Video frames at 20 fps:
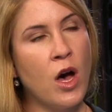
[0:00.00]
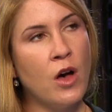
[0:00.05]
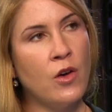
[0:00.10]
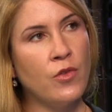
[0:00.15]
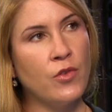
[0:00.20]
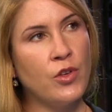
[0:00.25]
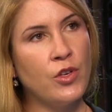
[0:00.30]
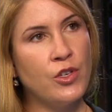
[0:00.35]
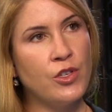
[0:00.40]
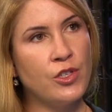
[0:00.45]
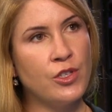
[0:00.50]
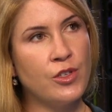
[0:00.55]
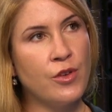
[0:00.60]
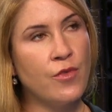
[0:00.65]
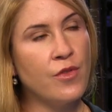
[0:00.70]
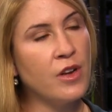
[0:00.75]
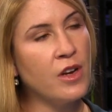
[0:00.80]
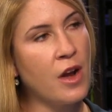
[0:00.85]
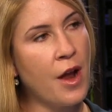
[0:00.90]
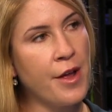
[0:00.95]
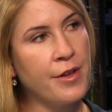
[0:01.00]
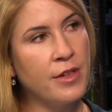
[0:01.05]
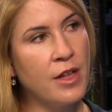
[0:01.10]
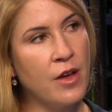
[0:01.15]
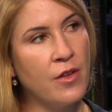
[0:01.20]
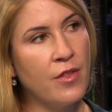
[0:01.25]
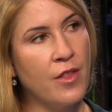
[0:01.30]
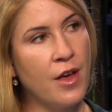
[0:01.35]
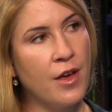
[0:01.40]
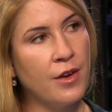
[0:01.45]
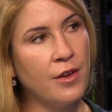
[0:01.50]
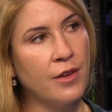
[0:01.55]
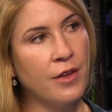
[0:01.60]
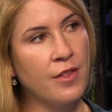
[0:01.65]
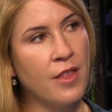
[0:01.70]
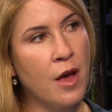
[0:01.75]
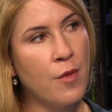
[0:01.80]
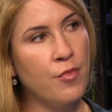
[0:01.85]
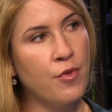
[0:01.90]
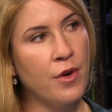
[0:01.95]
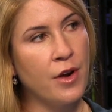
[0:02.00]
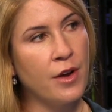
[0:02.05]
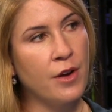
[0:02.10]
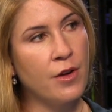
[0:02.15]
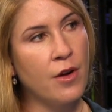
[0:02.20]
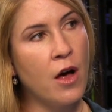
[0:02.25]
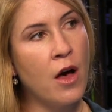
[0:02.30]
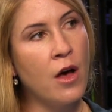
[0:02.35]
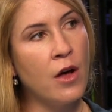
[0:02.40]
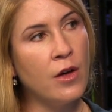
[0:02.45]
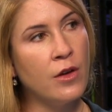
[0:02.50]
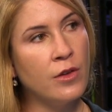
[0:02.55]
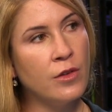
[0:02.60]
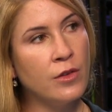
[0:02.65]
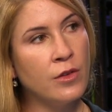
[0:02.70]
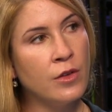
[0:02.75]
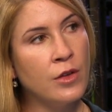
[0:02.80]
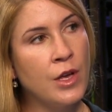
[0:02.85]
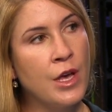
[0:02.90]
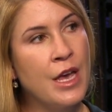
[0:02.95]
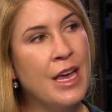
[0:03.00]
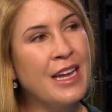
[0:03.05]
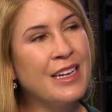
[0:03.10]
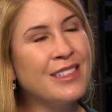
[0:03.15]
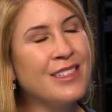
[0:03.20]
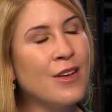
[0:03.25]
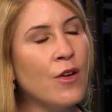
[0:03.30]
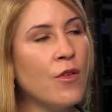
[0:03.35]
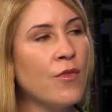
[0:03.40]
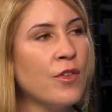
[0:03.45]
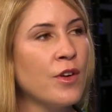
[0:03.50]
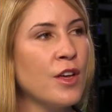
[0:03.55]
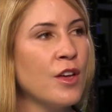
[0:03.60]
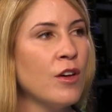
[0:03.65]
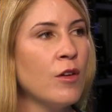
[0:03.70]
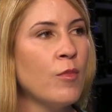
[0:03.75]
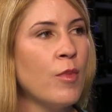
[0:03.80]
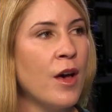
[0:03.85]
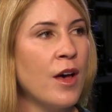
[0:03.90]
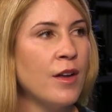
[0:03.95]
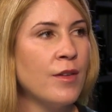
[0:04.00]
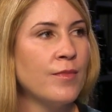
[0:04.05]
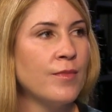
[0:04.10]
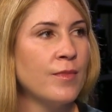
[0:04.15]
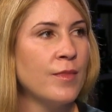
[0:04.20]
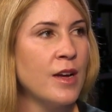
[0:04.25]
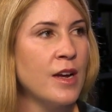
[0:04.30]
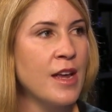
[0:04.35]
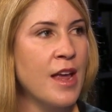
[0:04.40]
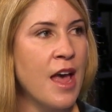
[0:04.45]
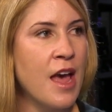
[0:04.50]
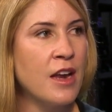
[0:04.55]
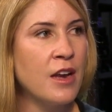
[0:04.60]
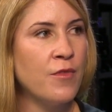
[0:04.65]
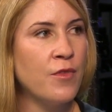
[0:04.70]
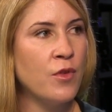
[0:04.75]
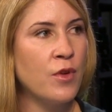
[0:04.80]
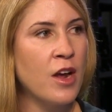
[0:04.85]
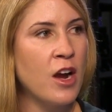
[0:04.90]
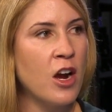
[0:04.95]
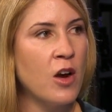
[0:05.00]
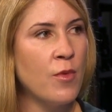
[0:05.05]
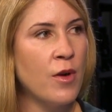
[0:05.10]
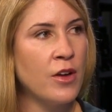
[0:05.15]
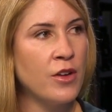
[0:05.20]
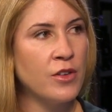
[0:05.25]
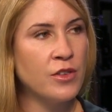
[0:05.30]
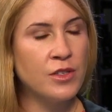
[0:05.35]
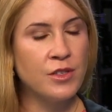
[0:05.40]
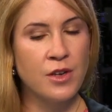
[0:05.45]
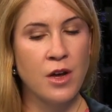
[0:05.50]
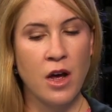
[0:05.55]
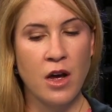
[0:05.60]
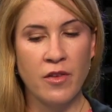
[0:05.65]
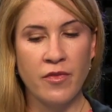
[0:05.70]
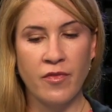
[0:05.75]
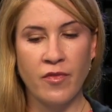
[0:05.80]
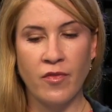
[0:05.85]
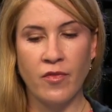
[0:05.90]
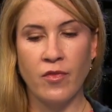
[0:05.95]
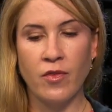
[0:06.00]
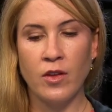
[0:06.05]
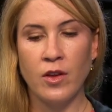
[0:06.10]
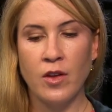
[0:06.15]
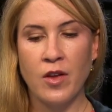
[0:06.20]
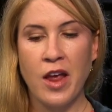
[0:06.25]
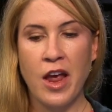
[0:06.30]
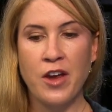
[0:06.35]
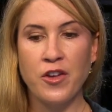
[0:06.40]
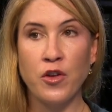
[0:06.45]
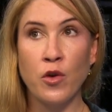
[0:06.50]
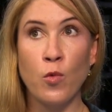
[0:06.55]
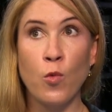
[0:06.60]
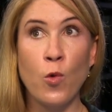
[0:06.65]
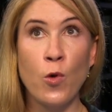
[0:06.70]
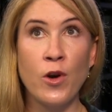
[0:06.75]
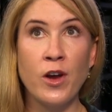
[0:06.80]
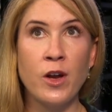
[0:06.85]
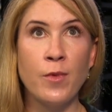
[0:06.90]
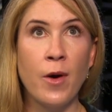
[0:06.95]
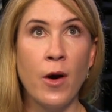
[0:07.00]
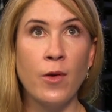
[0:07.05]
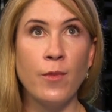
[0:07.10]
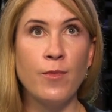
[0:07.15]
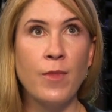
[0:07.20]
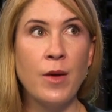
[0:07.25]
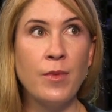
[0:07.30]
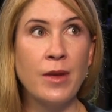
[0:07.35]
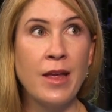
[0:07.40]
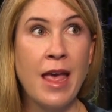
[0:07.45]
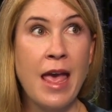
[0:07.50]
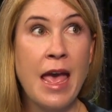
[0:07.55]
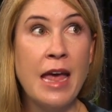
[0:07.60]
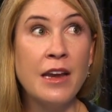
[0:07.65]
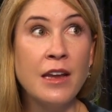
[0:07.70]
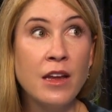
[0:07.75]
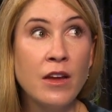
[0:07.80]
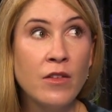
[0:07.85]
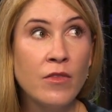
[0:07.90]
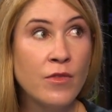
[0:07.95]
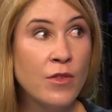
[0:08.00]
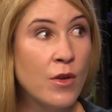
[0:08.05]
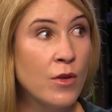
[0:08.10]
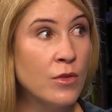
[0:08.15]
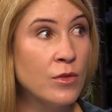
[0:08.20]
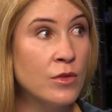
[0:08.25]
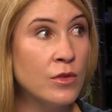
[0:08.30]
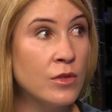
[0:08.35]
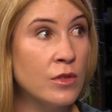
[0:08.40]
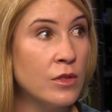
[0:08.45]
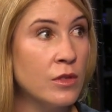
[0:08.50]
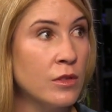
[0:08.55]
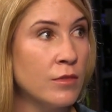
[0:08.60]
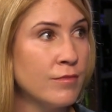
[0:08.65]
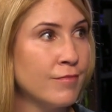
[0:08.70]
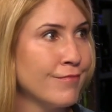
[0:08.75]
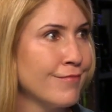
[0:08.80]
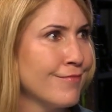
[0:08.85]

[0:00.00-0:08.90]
Well, you just don't need iCloud then at that point at all. It's overkill, but again, if you care about your stuff and you're worried about maybe any of those